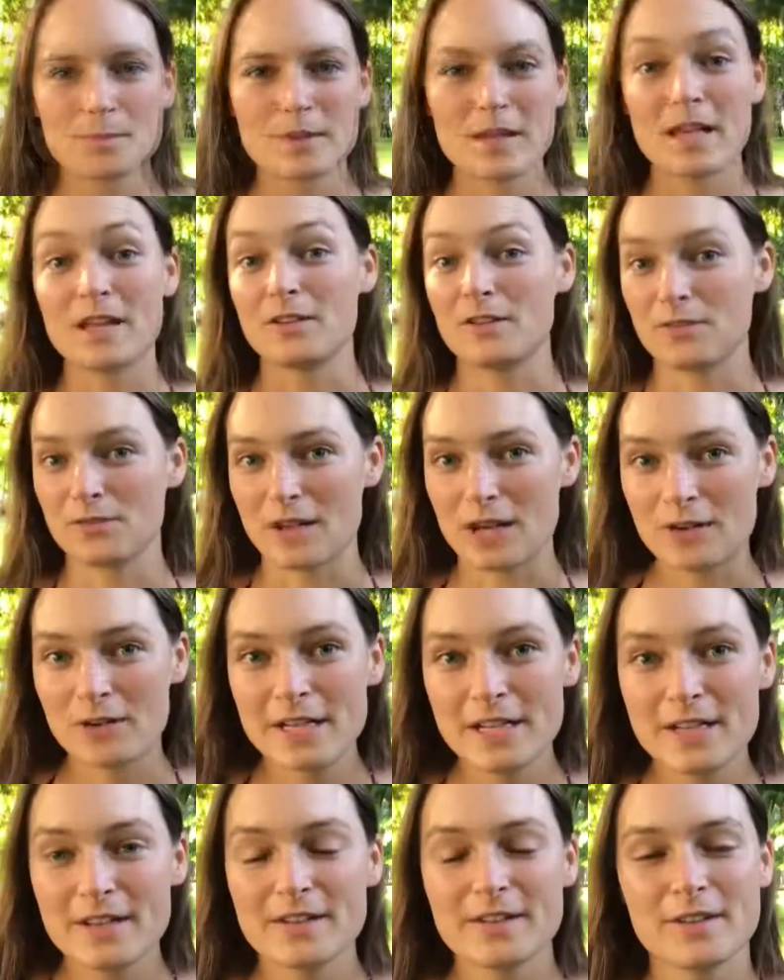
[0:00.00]
It's
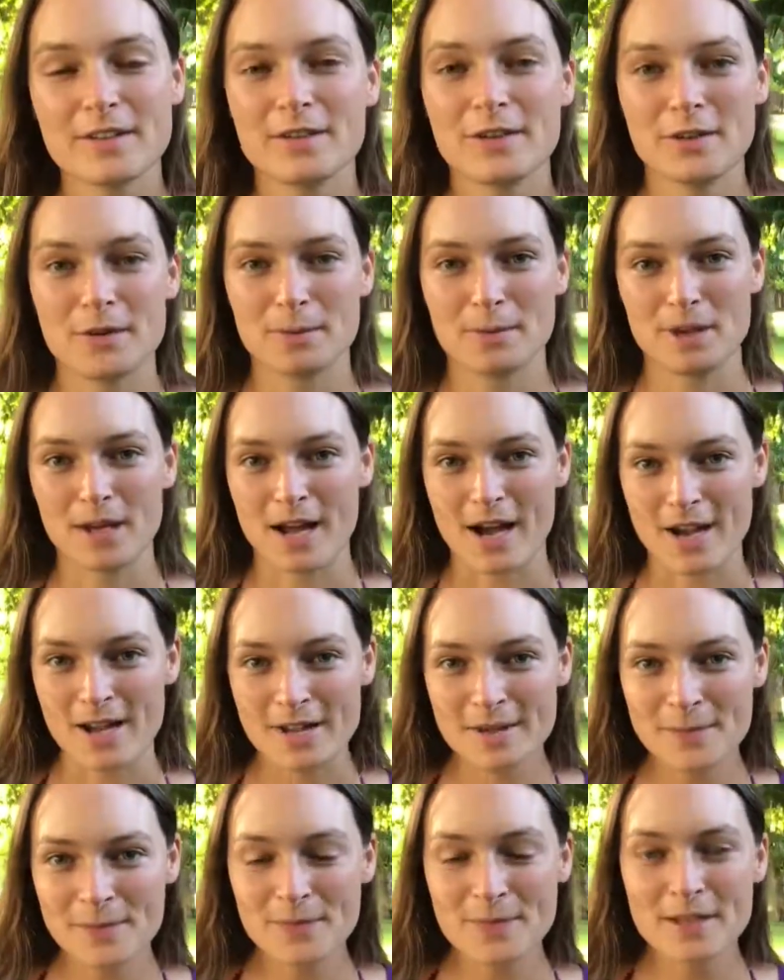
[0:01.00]
very easy to apply.
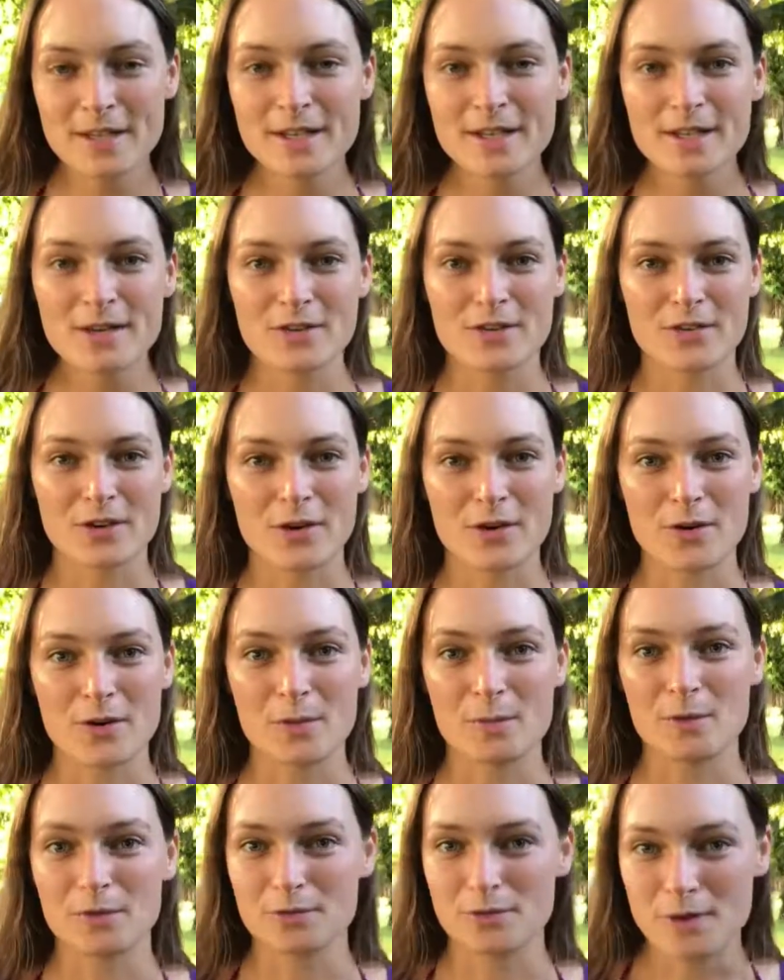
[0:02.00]
So
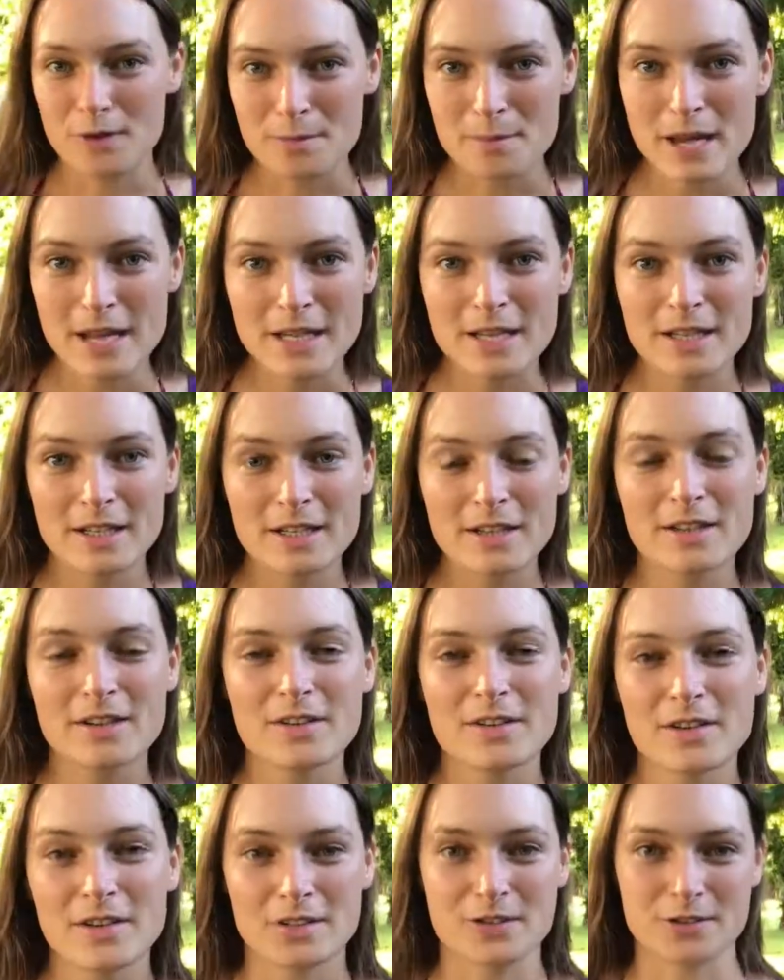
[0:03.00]
before making a
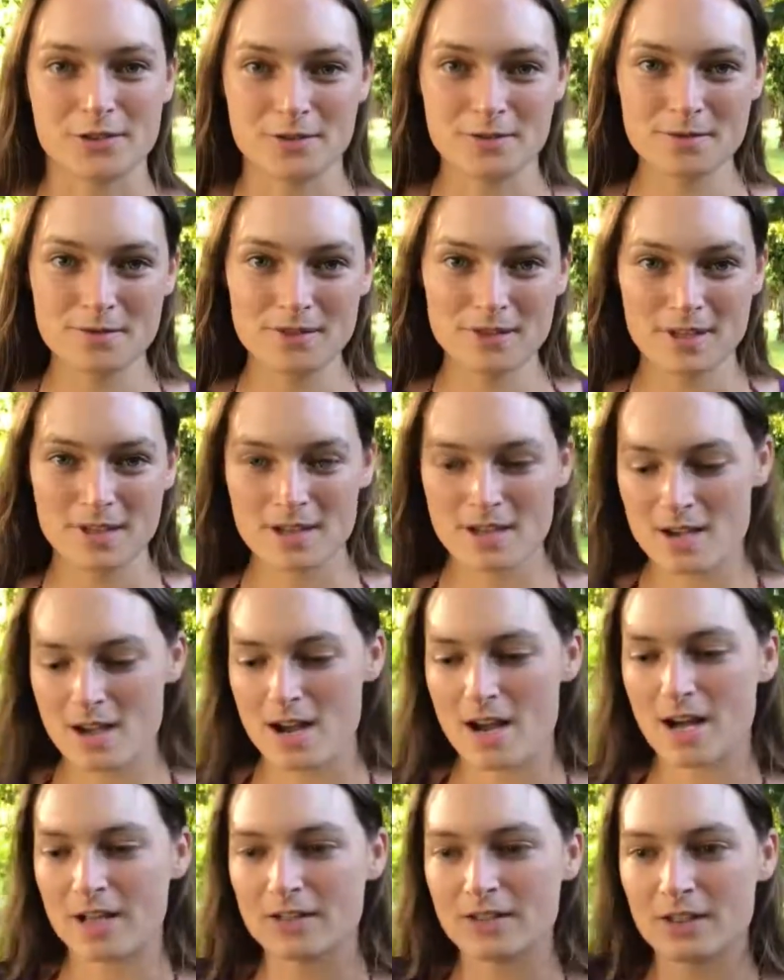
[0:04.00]
decision,
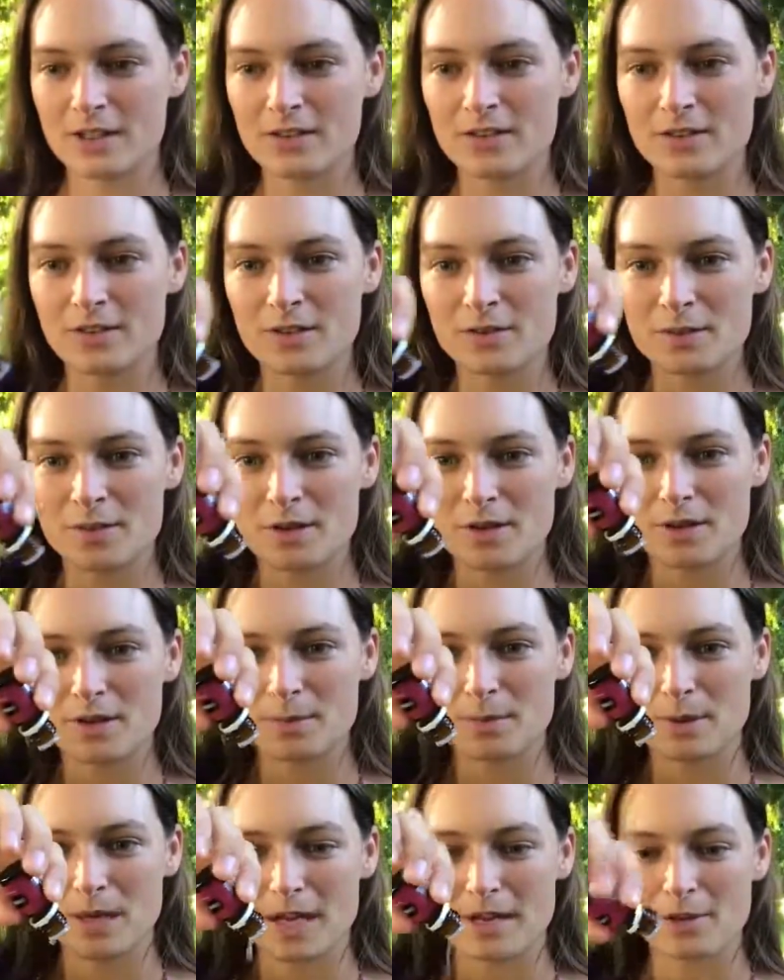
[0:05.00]
I just
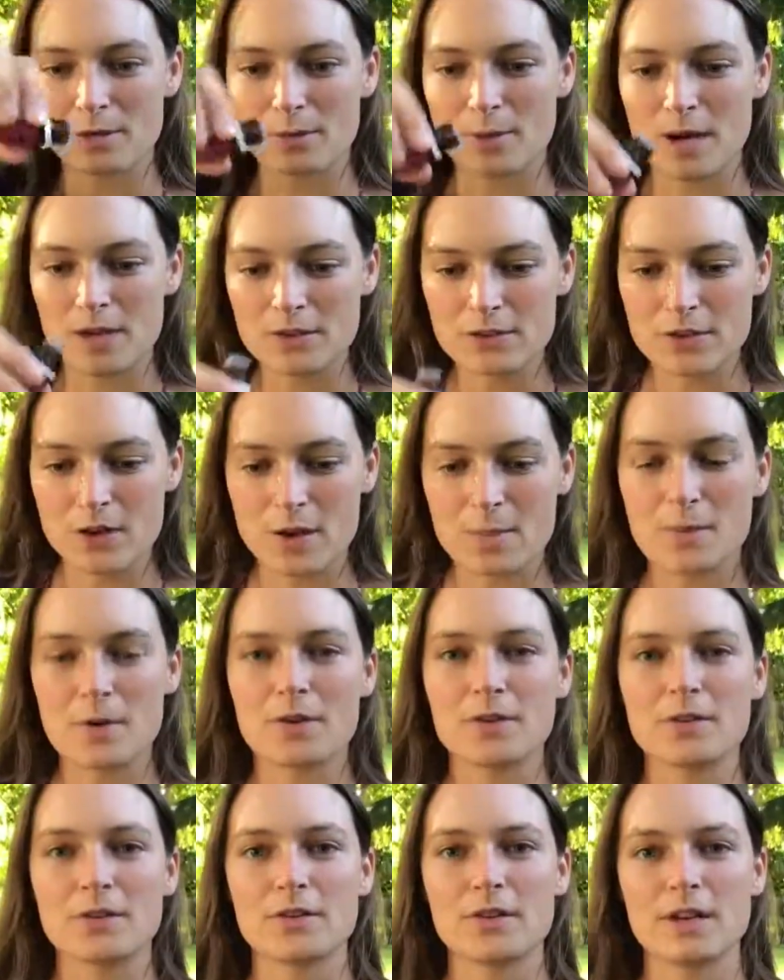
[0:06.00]
place one drop
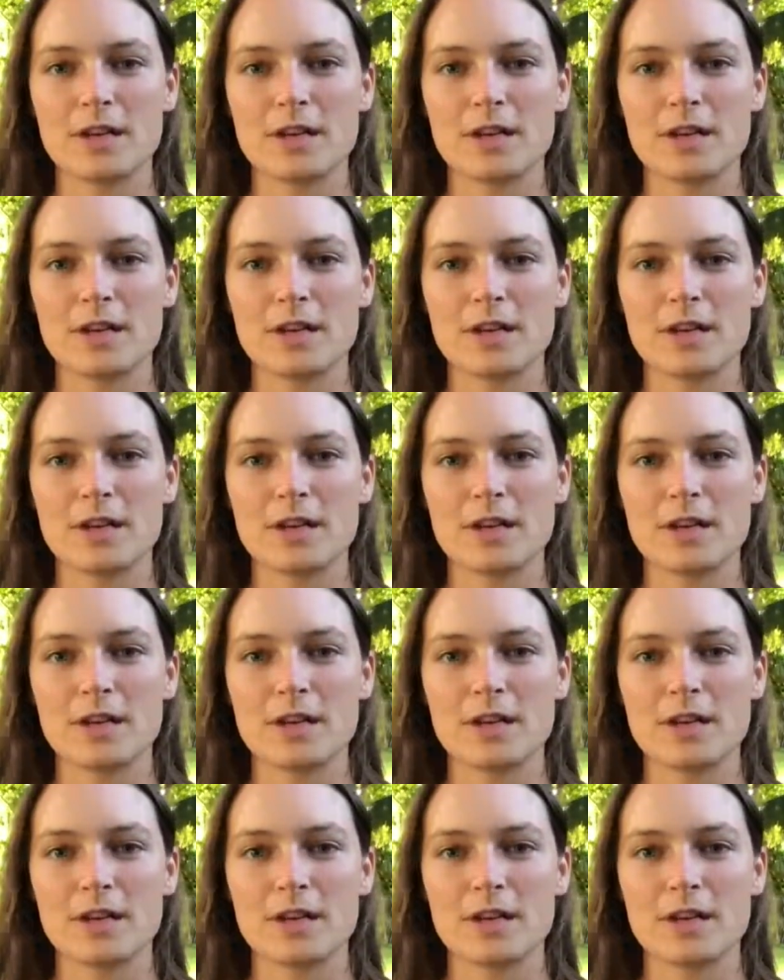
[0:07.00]
onto the